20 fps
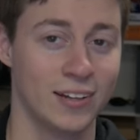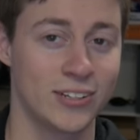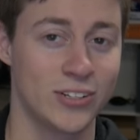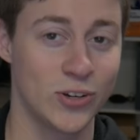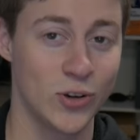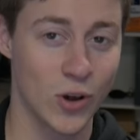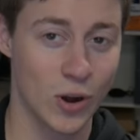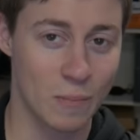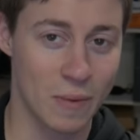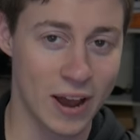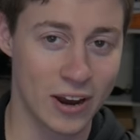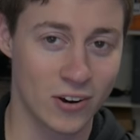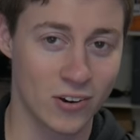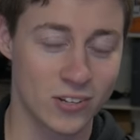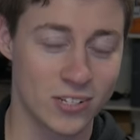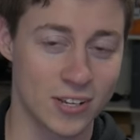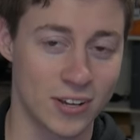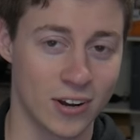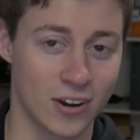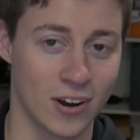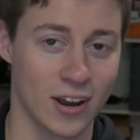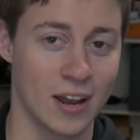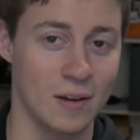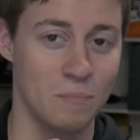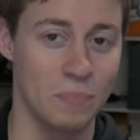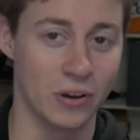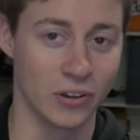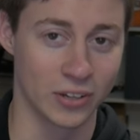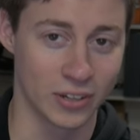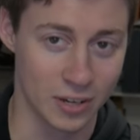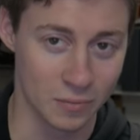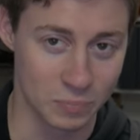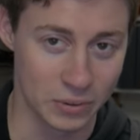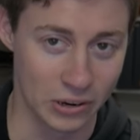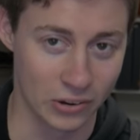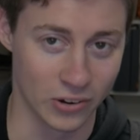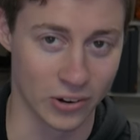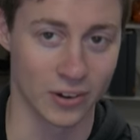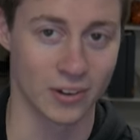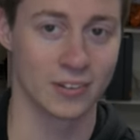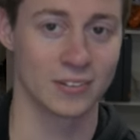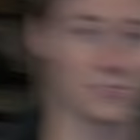to go to Micro Center and build a computer.